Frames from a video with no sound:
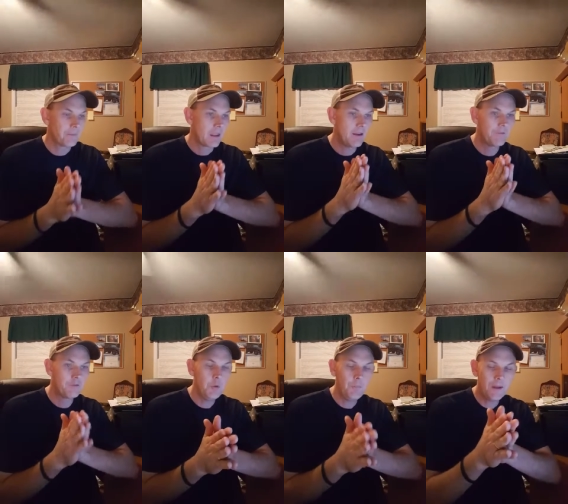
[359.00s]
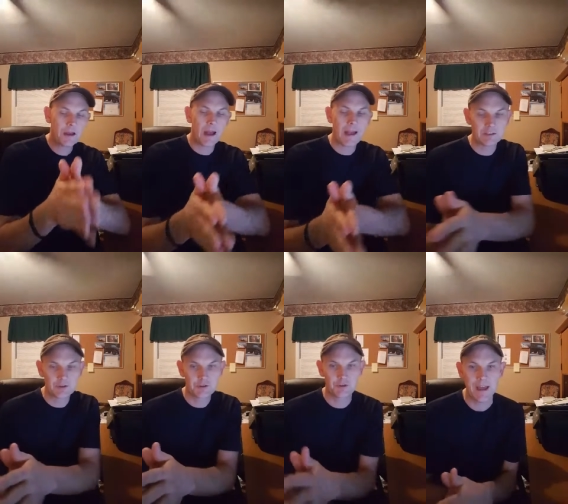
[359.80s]
If you pick a
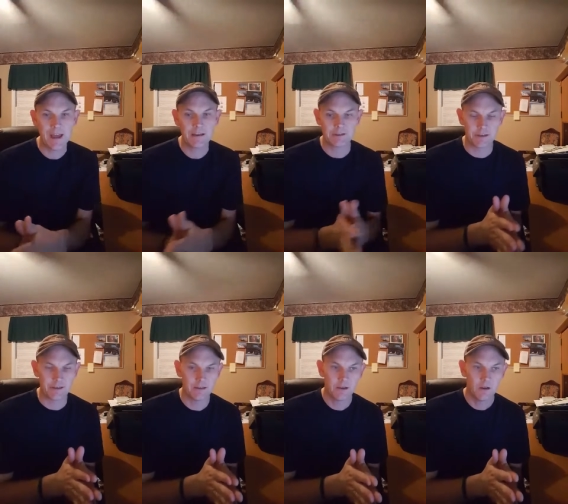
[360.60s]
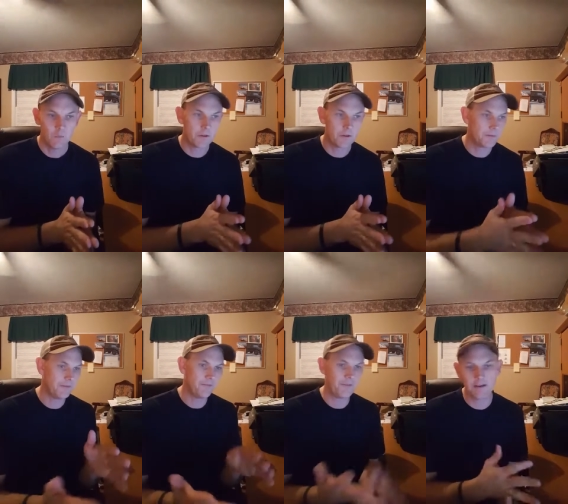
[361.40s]
strategy, whether it be
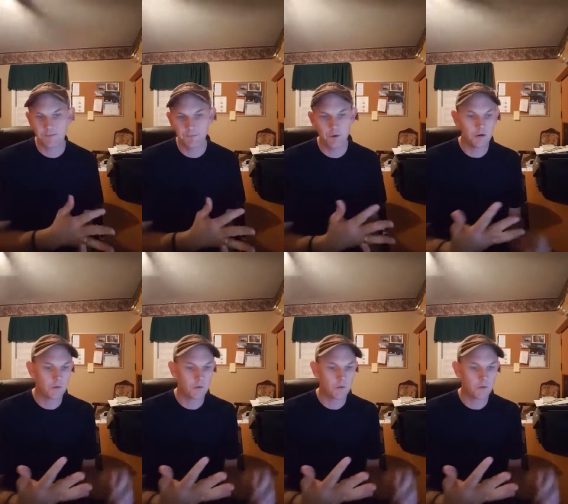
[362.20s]
Facebook,